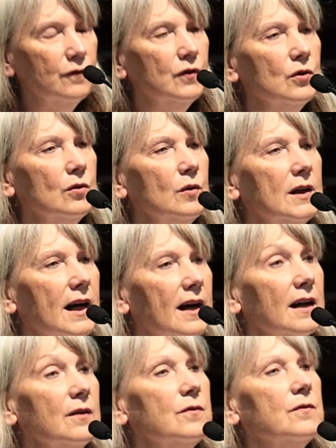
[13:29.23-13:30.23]
view
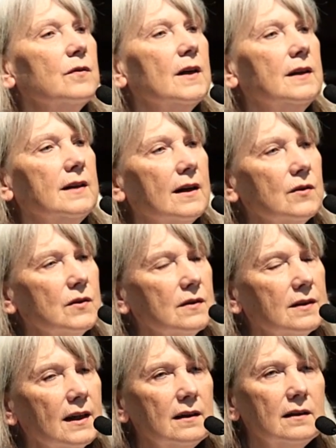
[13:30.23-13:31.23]
life and
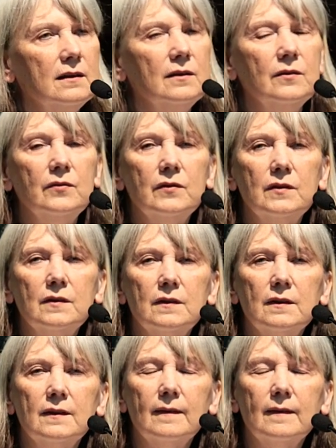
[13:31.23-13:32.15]
ourselves,